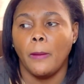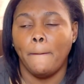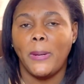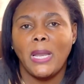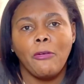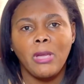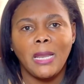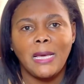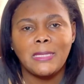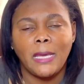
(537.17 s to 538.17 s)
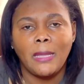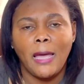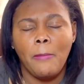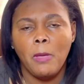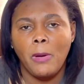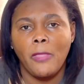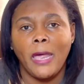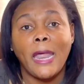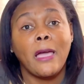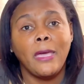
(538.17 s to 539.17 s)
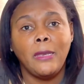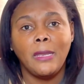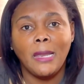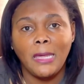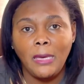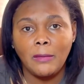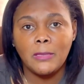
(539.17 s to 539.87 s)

But I realize that I'm the mother and I can delete,